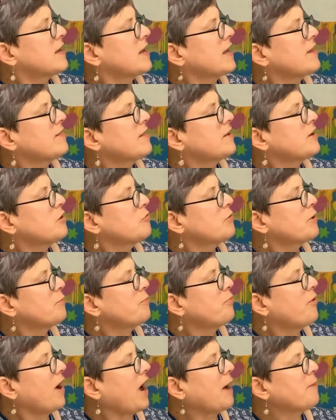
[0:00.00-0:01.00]
and then it
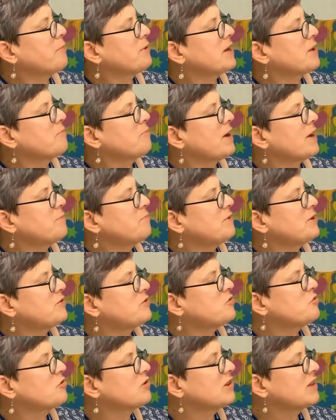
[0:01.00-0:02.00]
would pop, and it might be
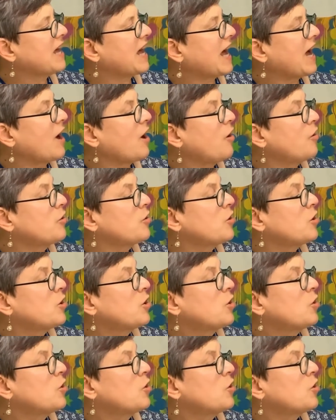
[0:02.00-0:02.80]
too loud,